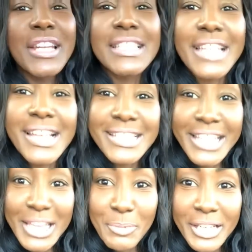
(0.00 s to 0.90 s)
it says,
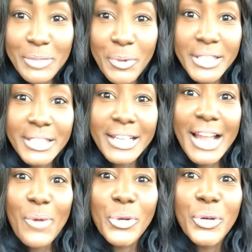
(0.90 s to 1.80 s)
keep it independent and
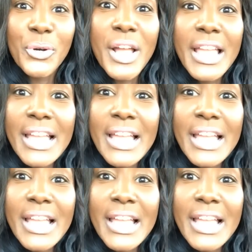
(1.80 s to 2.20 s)
I will